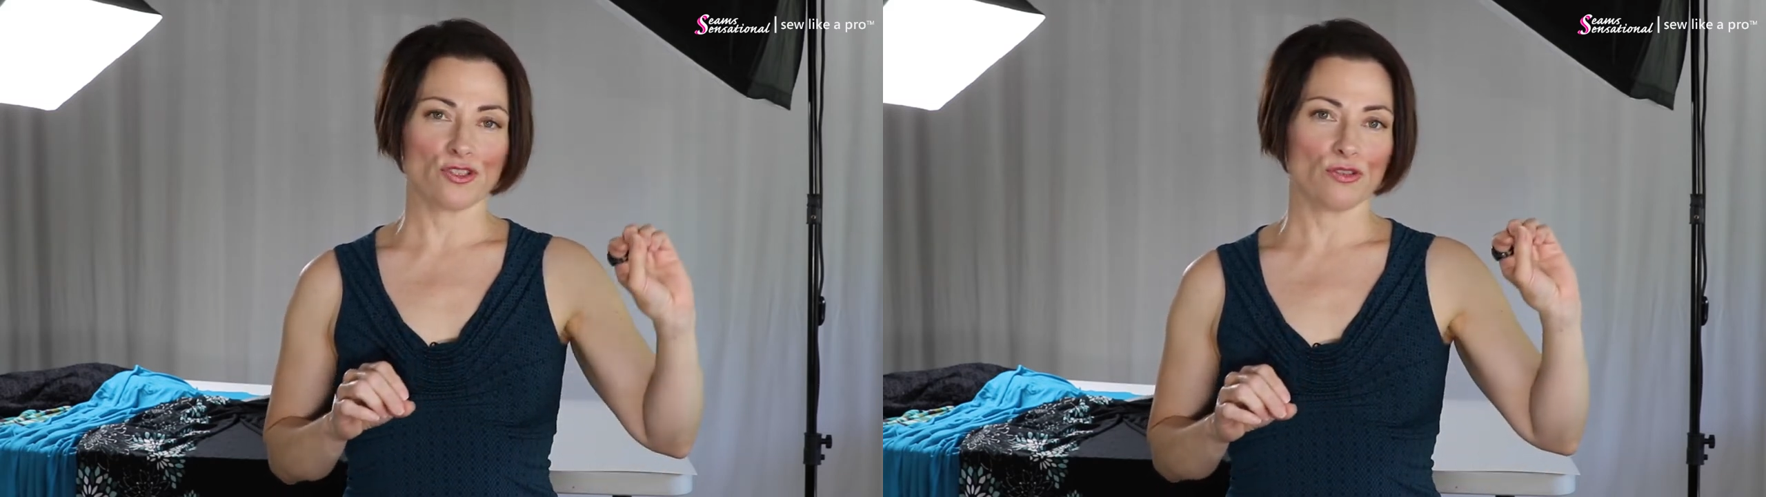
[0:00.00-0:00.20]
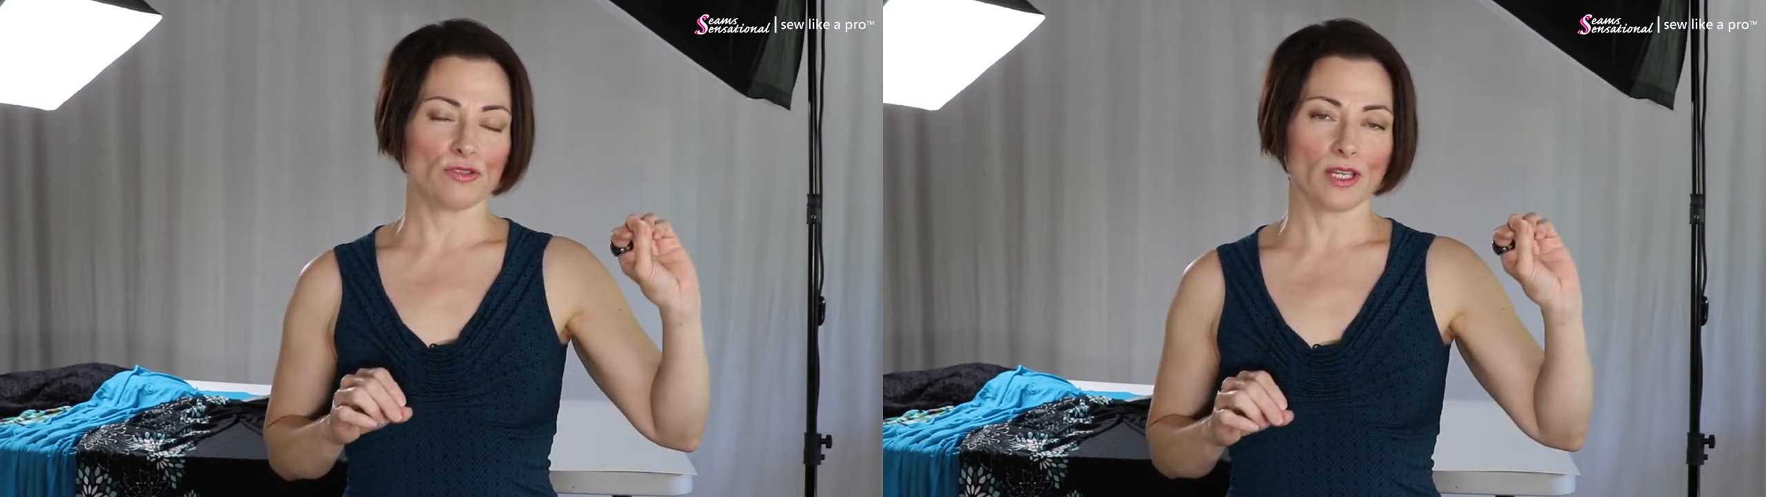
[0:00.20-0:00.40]

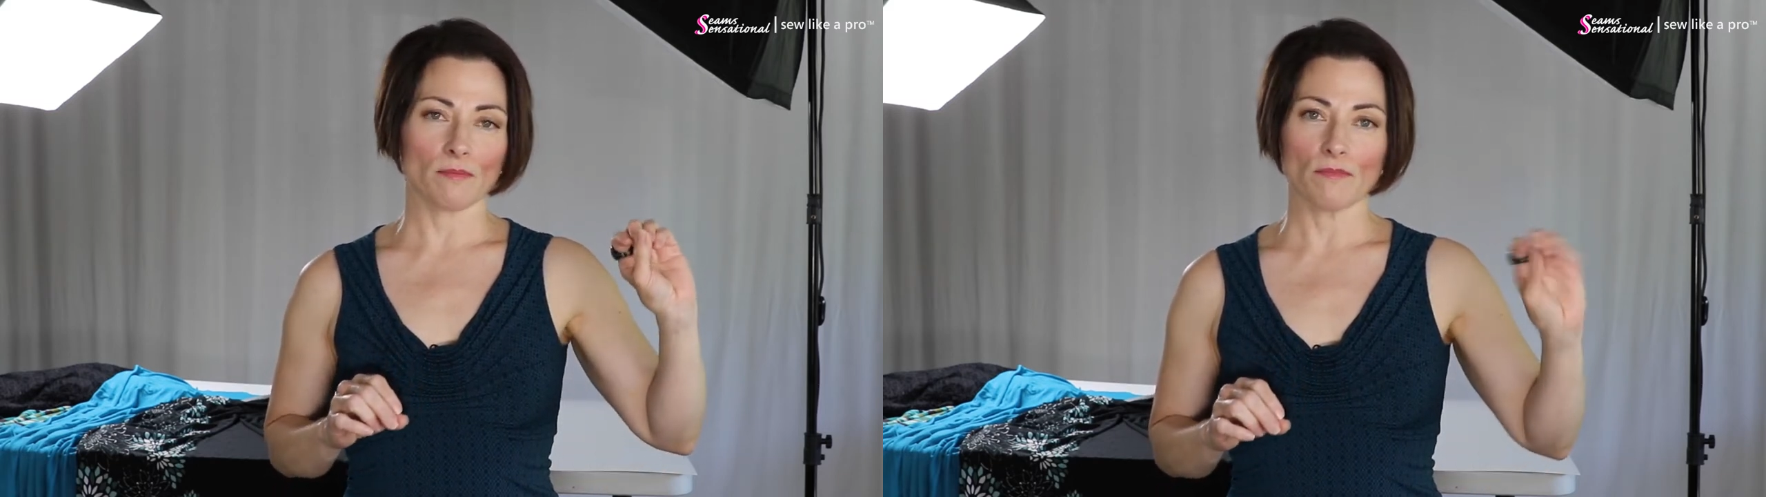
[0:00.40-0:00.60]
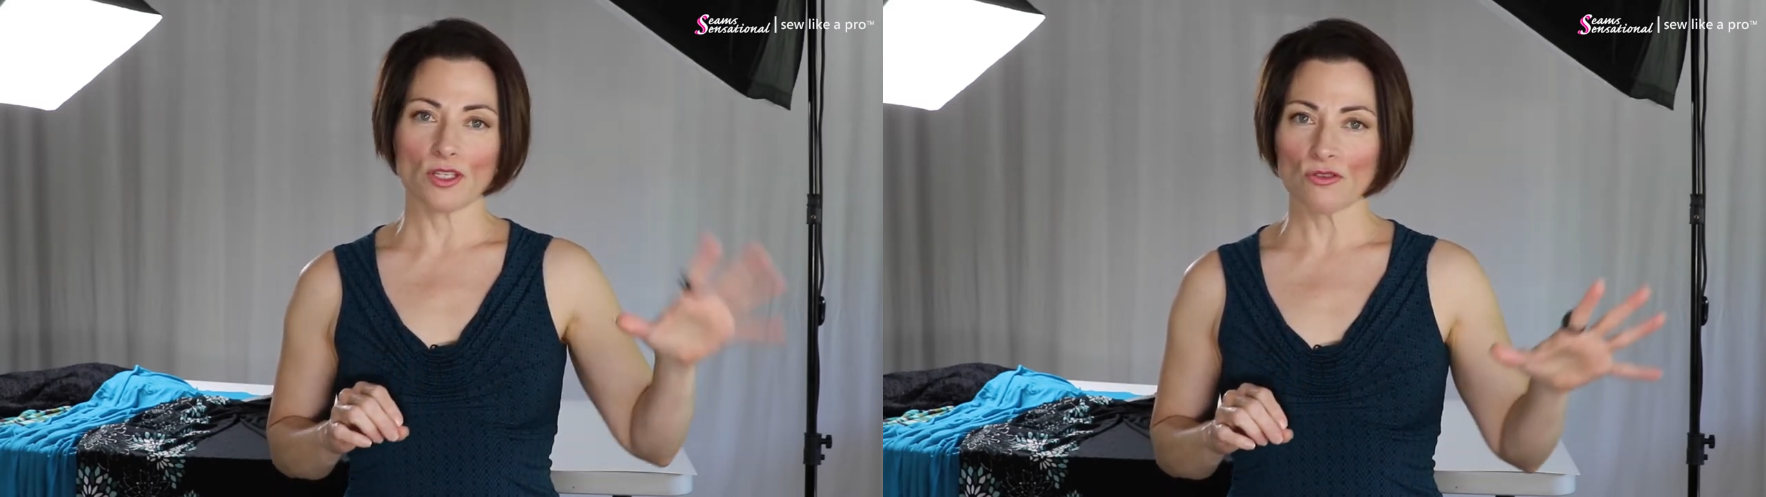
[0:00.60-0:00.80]

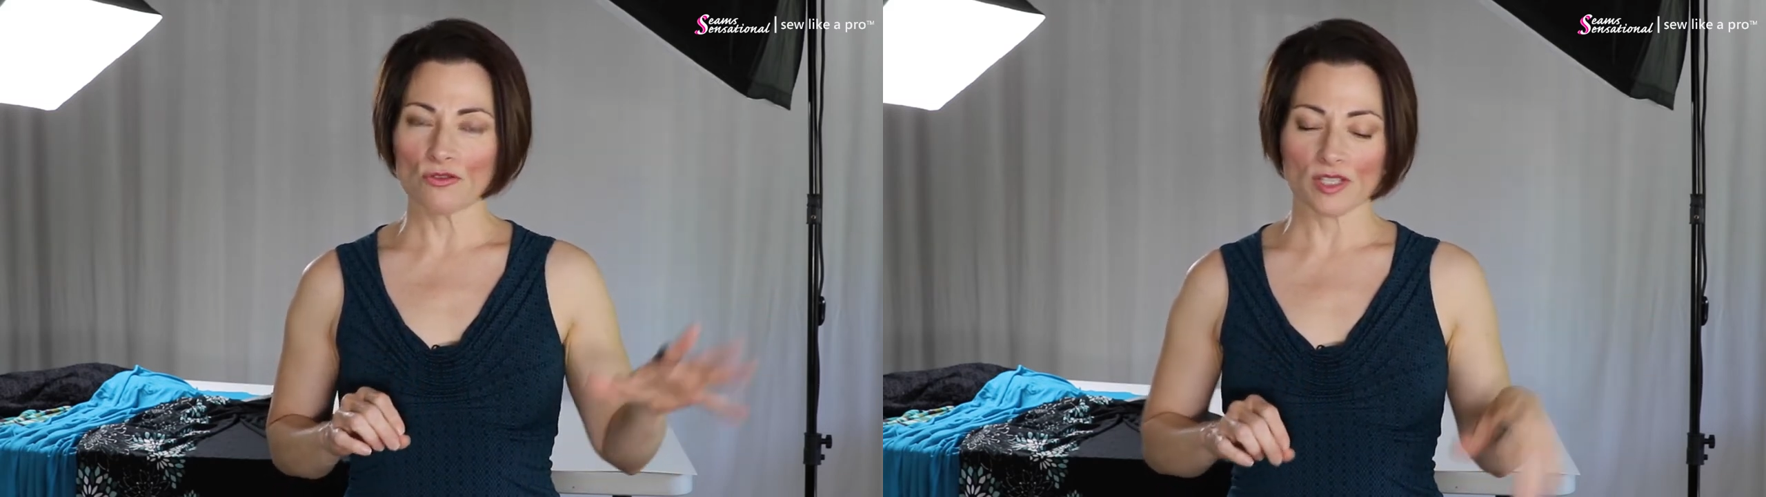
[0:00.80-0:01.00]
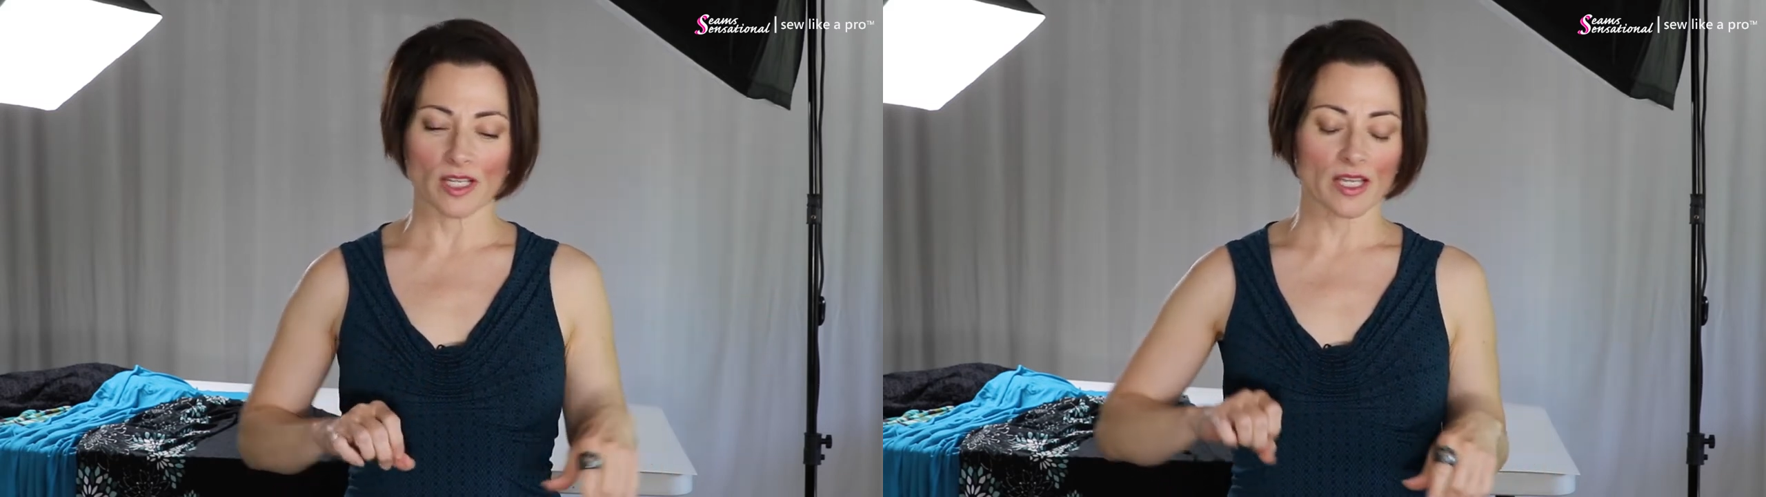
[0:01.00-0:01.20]
choosing
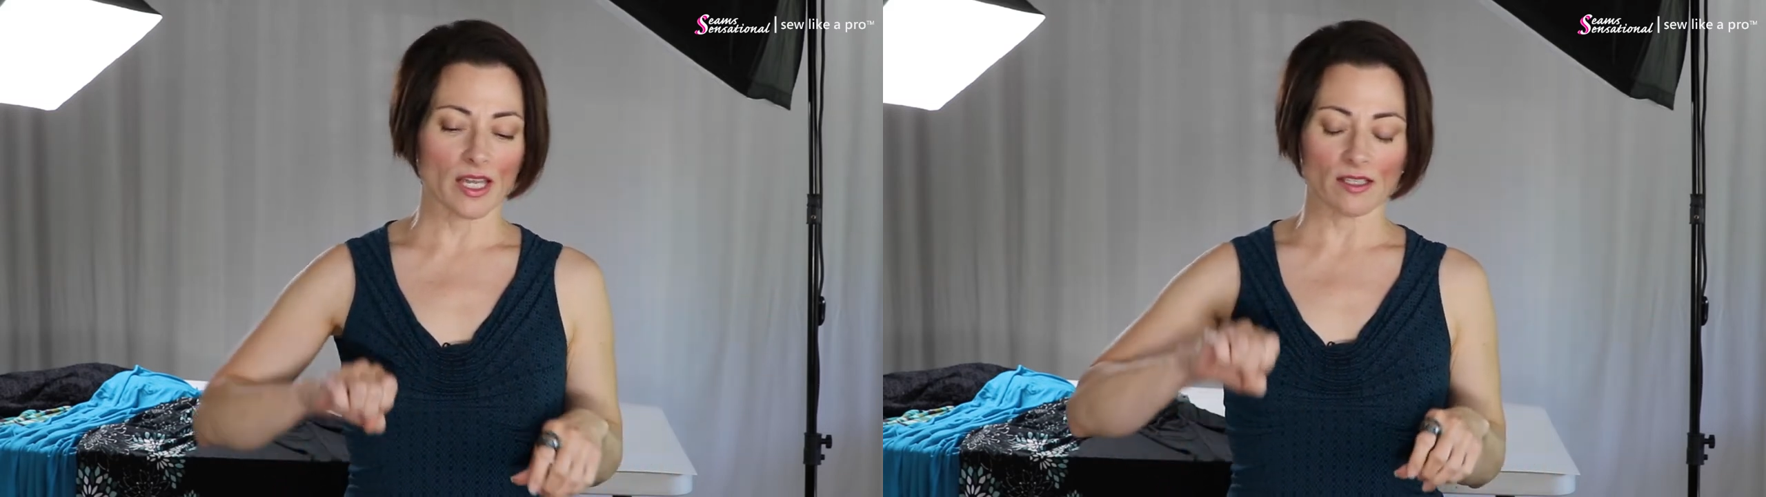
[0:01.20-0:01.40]
music